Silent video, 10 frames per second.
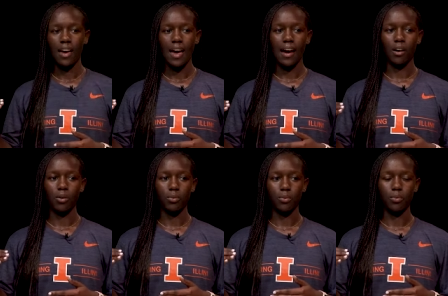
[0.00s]

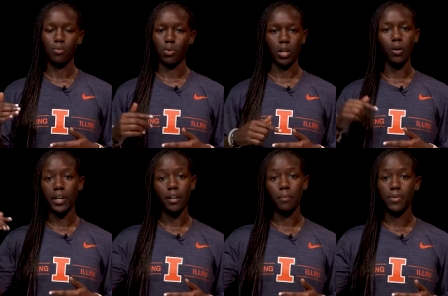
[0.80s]
how we're going
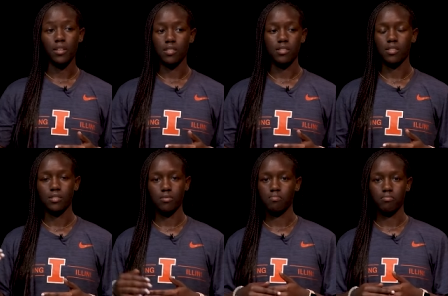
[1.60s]
up.
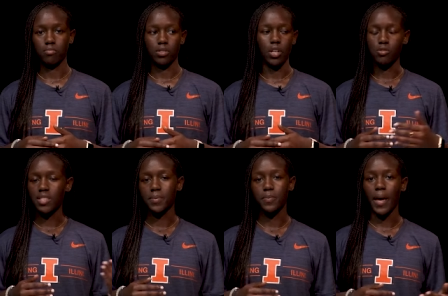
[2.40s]
There's no
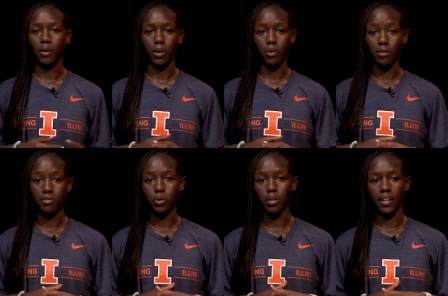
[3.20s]
steps back, we're going
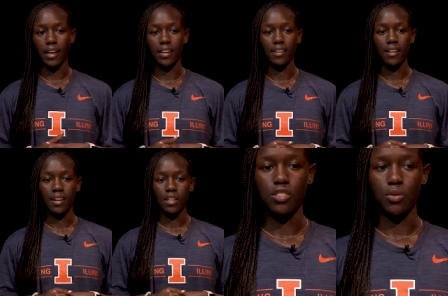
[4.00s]
forward. And
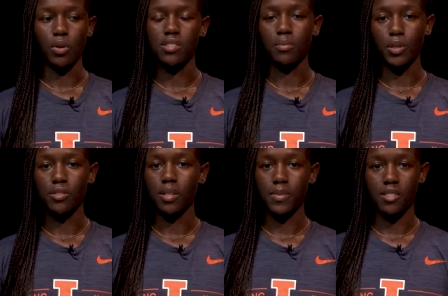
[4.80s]
she wants to build
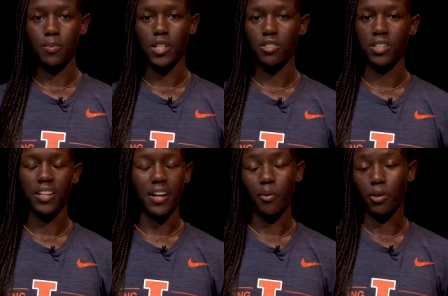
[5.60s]
something special here,
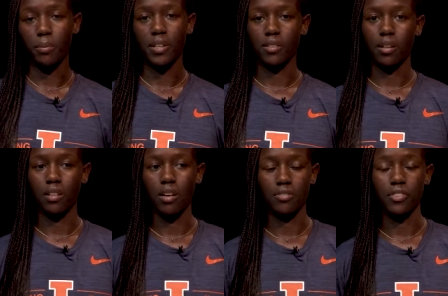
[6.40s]
and I want to be
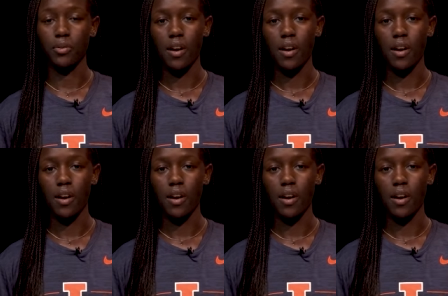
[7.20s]
along for the